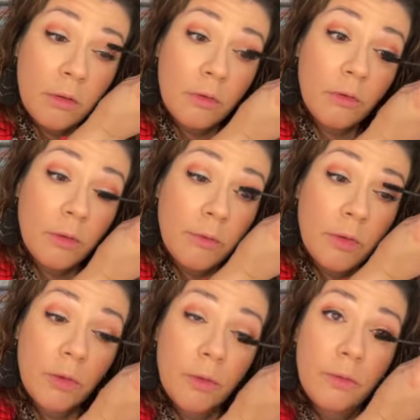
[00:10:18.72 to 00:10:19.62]
So even
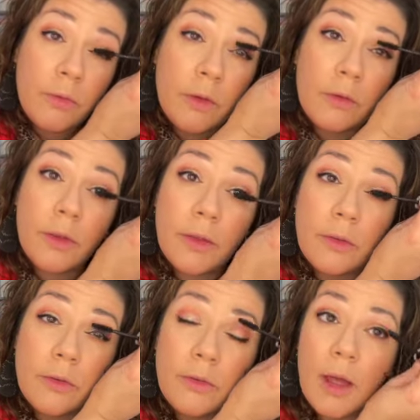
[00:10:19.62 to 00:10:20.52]
though it feels like the
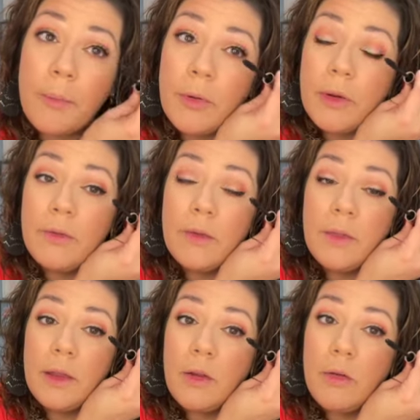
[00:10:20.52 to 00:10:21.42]
stopper isn't
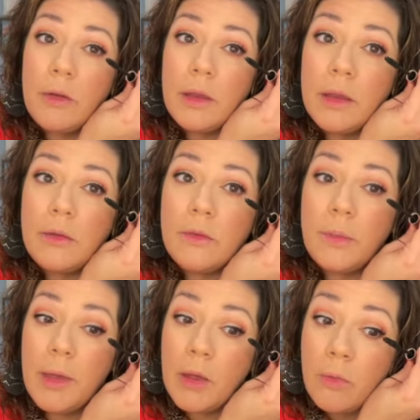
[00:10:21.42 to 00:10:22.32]
there, it
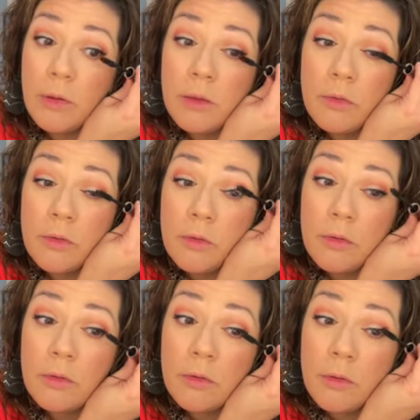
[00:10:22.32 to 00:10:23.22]
somehow isn't
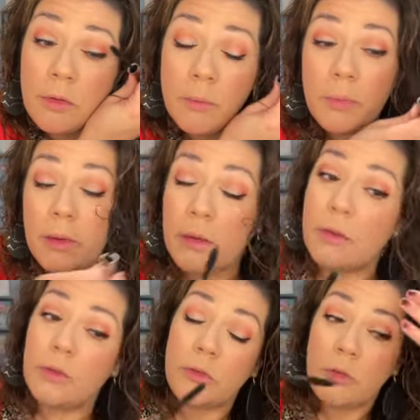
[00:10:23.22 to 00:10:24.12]
clumpy.
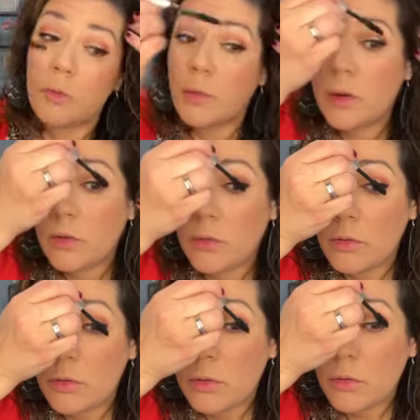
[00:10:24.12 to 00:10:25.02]
It's so weird.
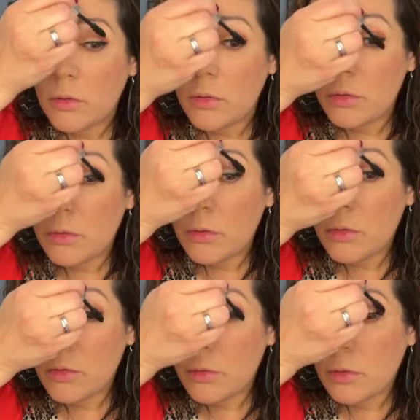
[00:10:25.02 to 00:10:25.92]

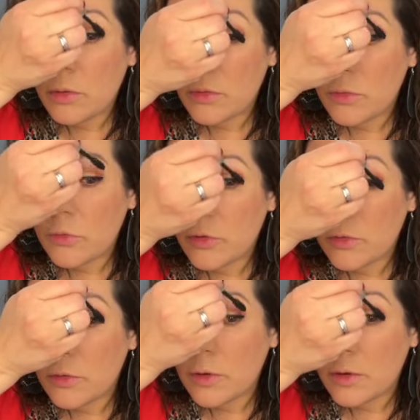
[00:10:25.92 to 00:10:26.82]
This is
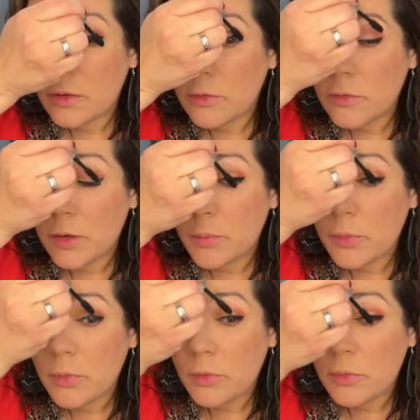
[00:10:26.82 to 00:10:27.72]
just a
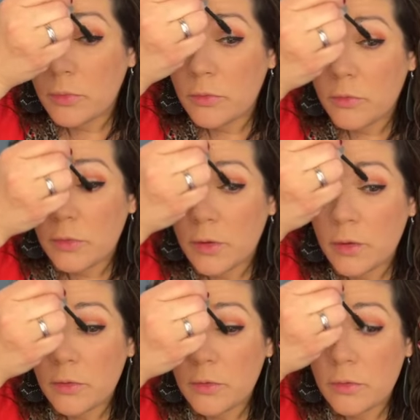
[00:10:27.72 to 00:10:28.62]
sample size.